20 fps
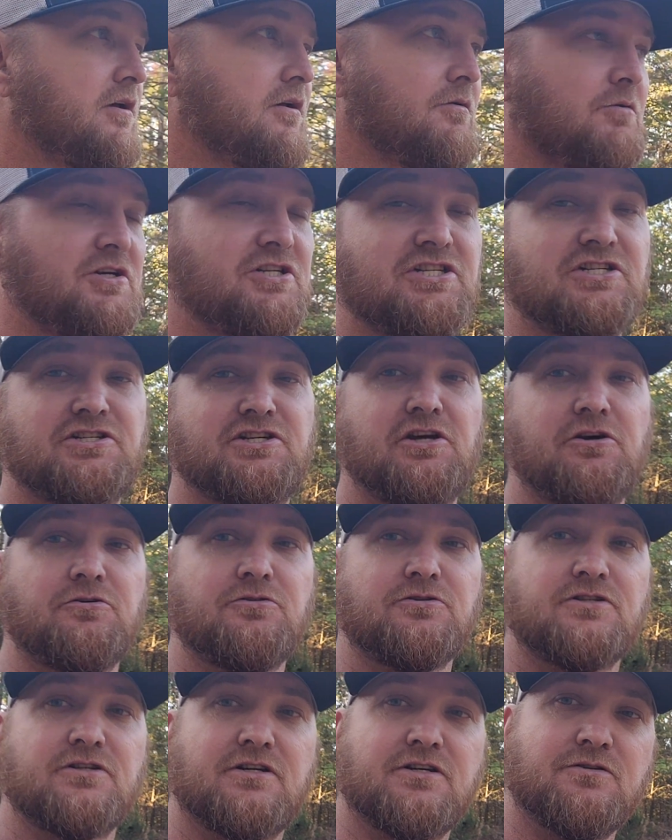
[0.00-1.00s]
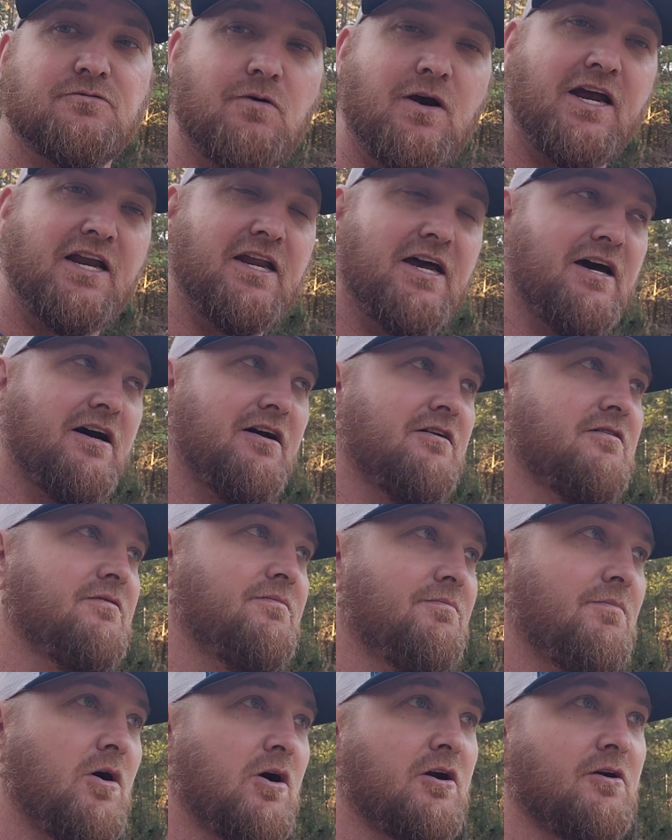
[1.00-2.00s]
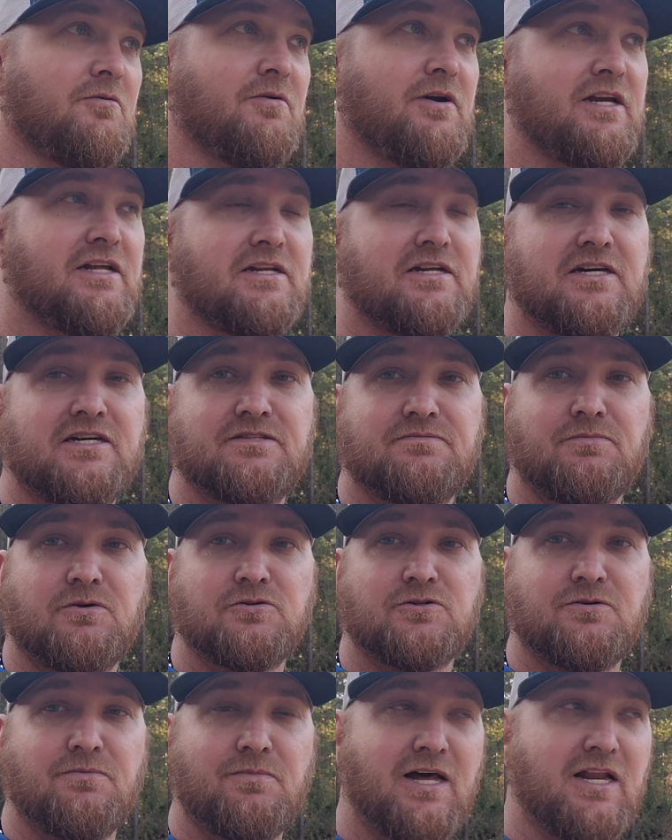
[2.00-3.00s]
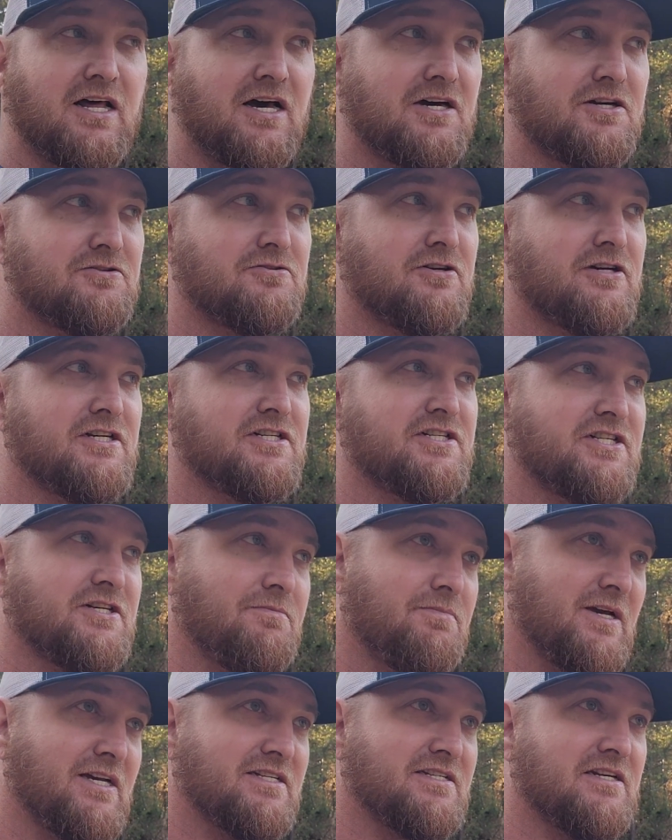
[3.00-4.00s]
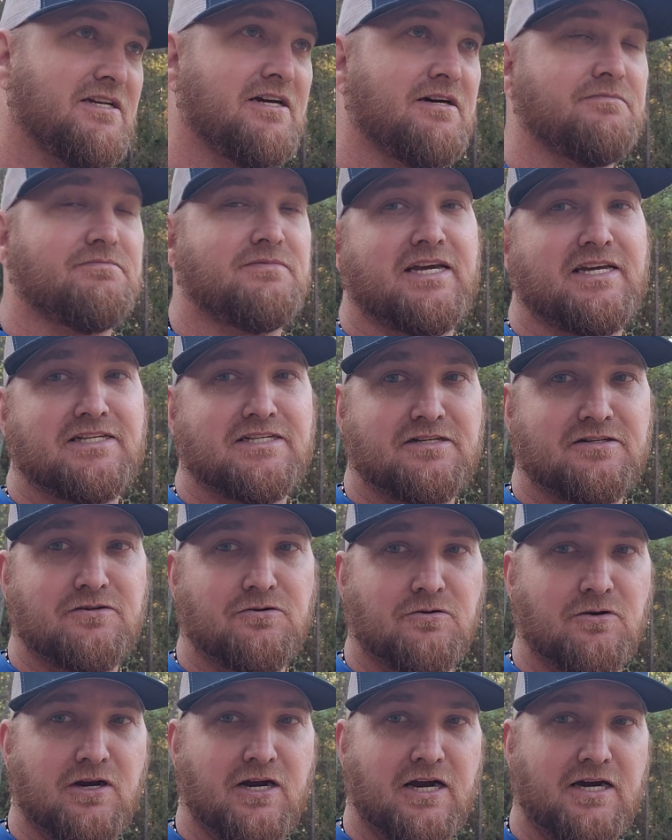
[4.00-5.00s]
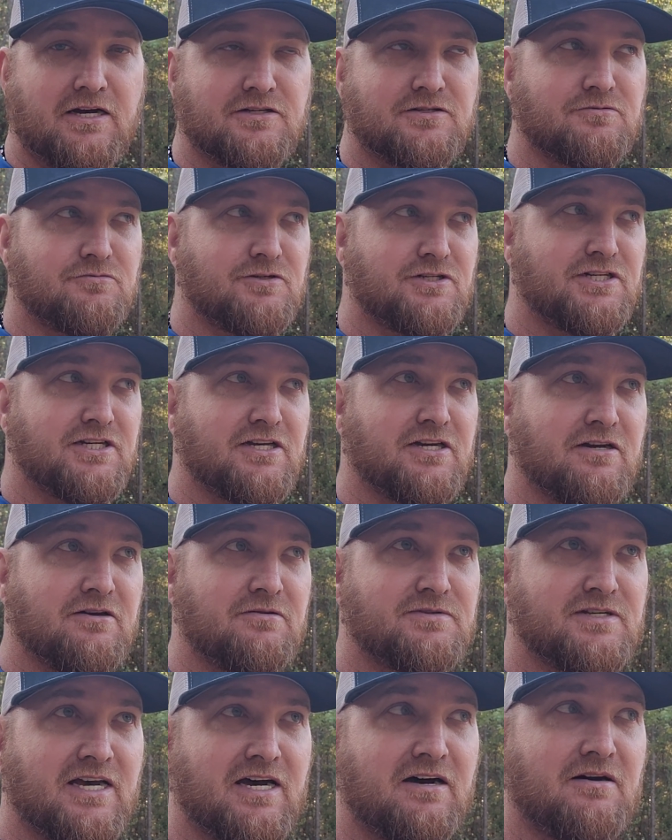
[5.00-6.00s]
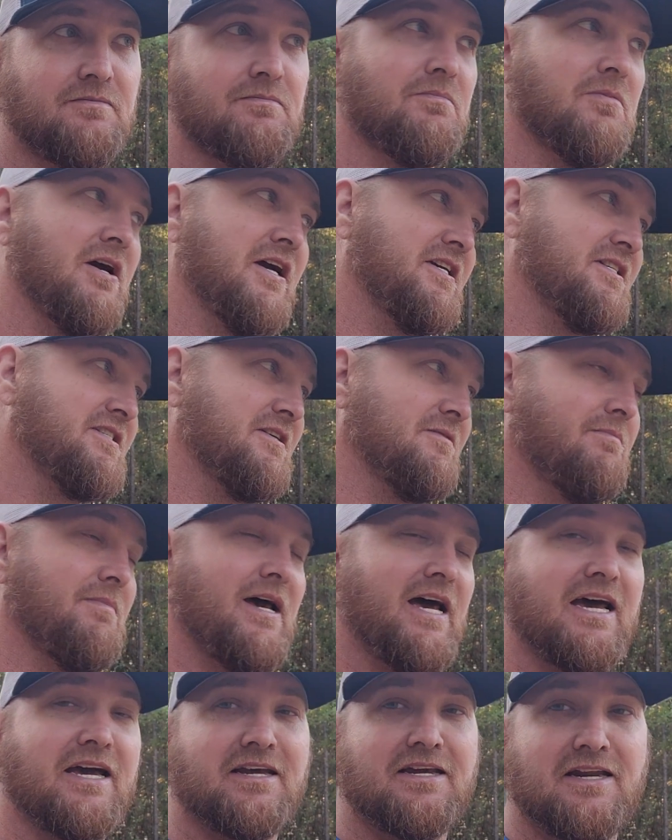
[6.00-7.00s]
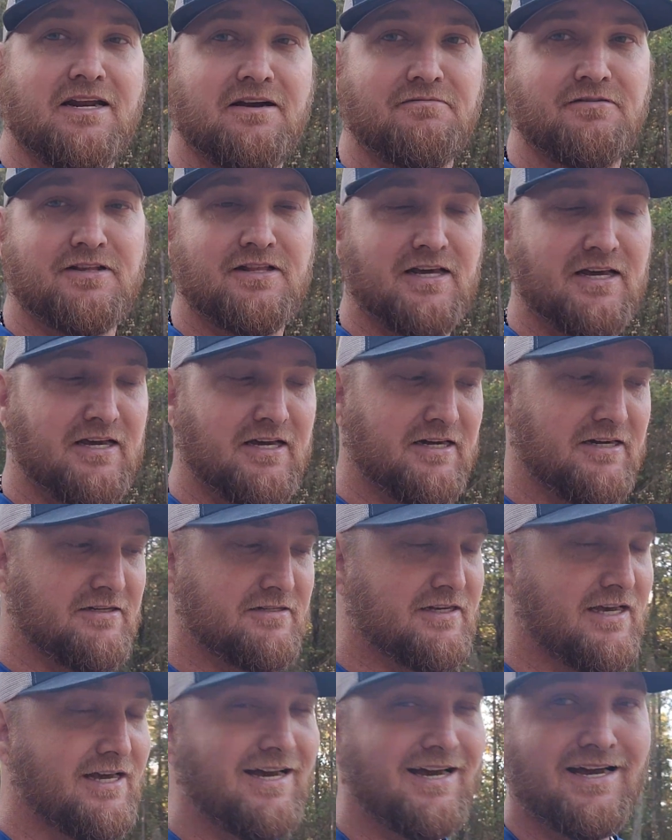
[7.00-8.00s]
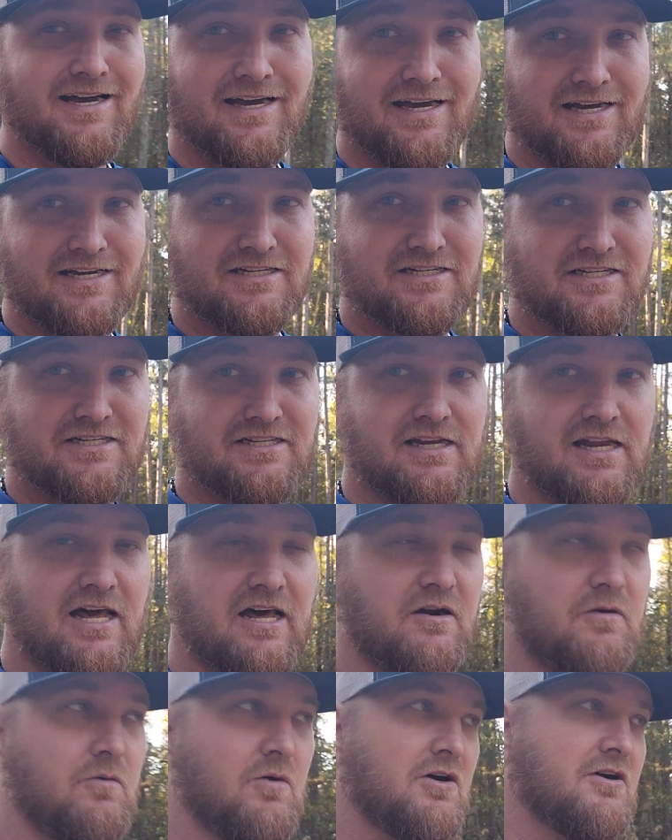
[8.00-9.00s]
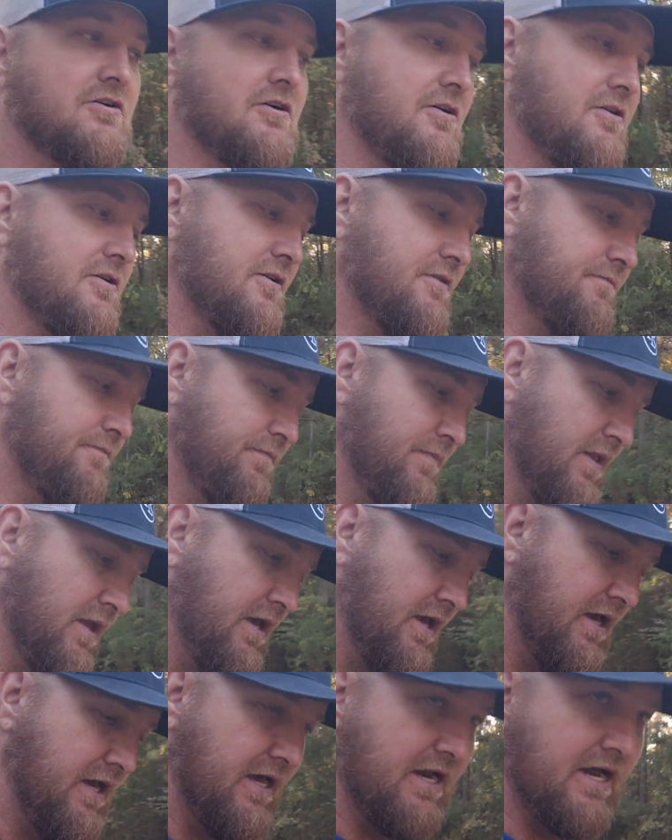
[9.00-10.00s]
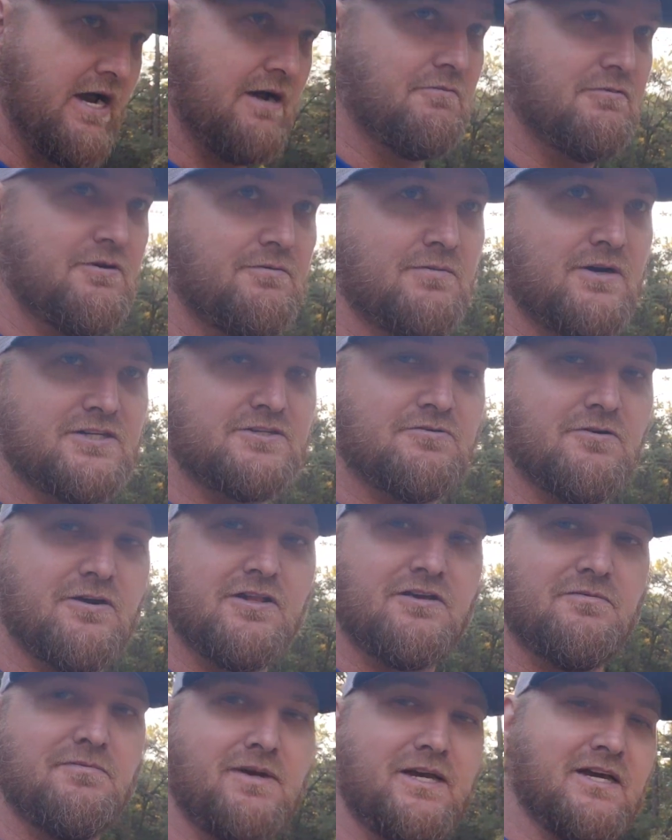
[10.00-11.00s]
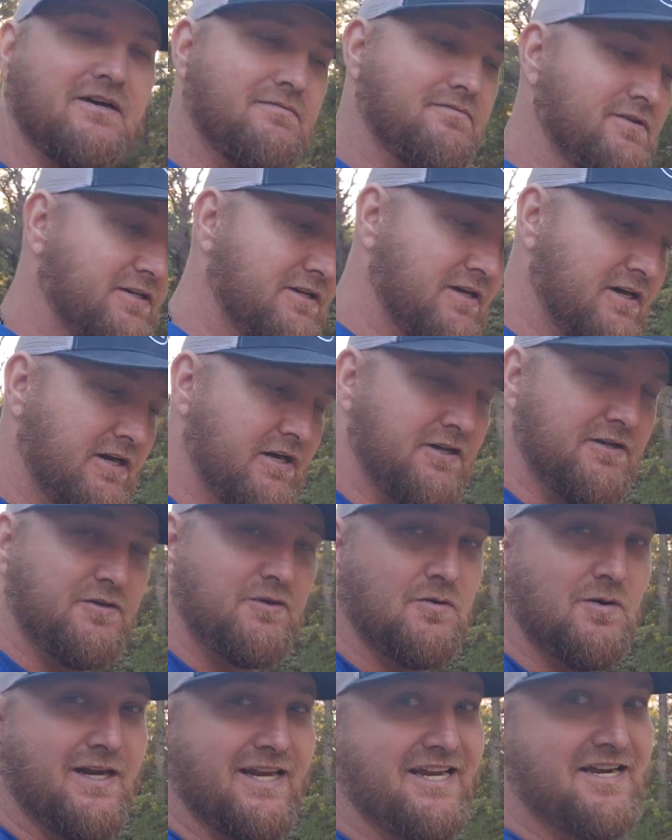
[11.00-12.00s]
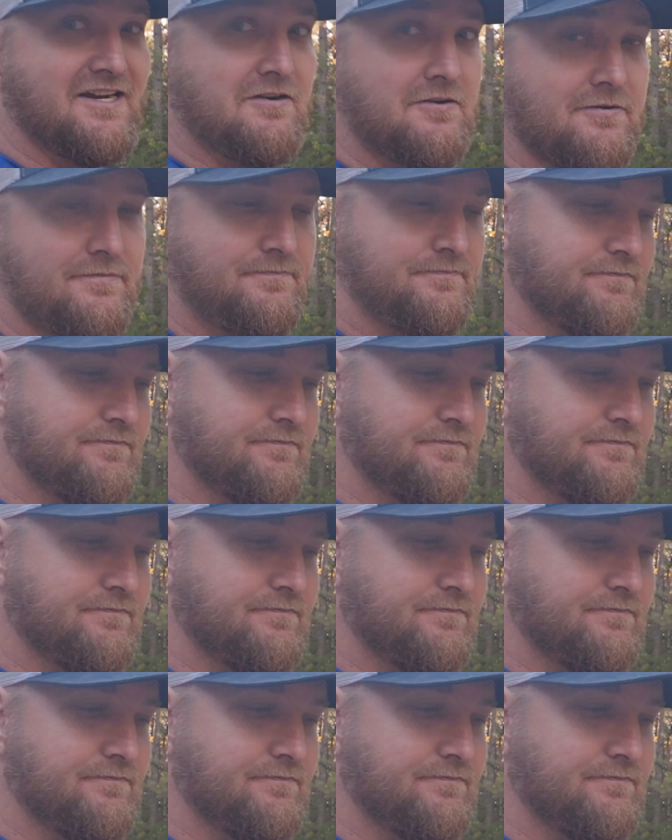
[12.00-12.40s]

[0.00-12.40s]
which is huge, because right now Margarita does most of my laundry, and she picks it up, takes it to her house when she comes out, brings it back and everything else. And it's just a lot of work on her, and I would much rather be able to do it here.